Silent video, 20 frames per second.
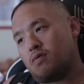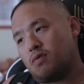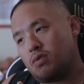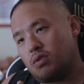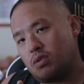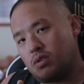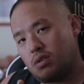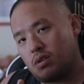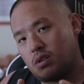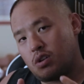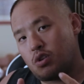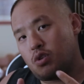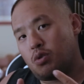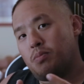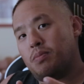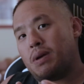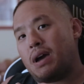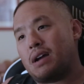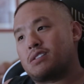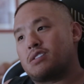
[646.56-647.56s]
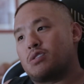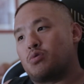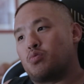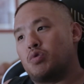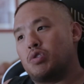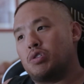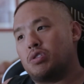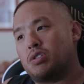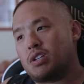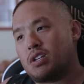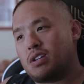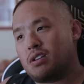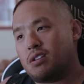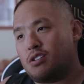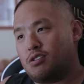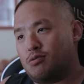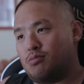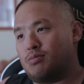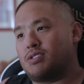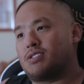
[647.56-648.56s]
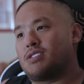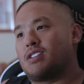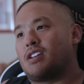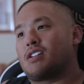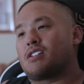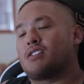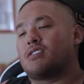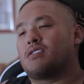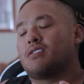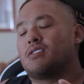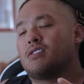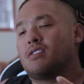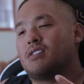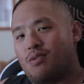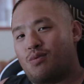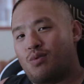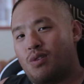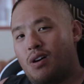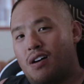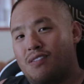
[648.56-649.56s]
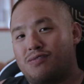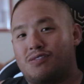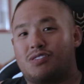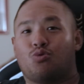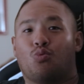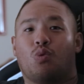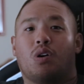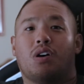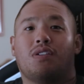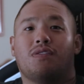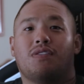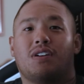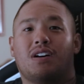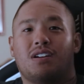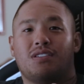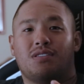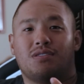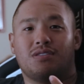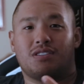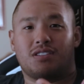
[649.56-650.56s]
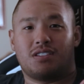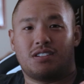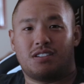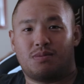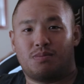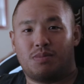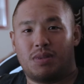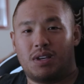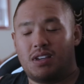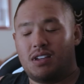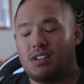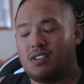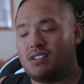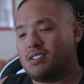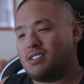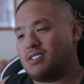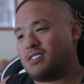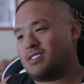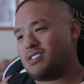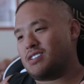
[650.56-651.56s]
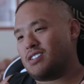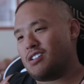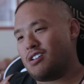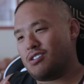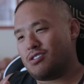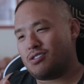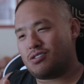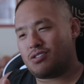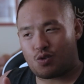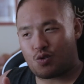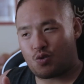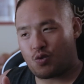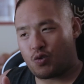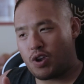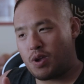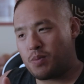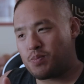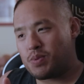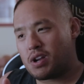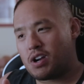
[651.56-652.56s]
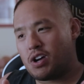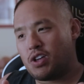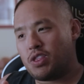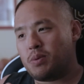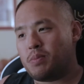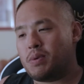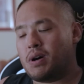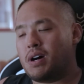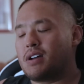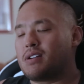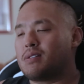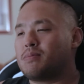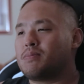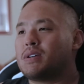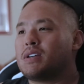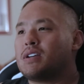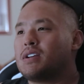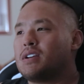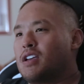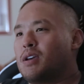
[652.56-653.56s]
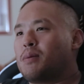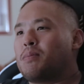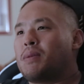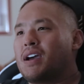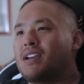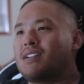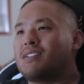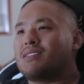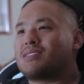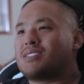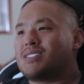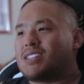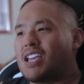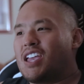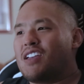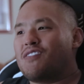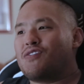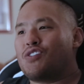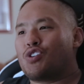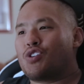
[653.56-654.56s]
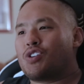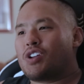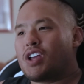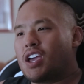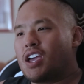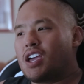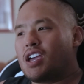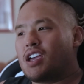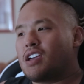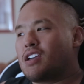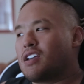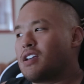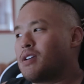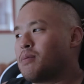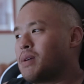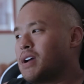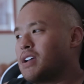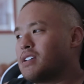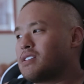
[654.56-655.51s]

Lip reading: reel it, go back to reeling it, almost like a Roth 12 Huddleston bait. Just creep it on the bottom. It might save your day. There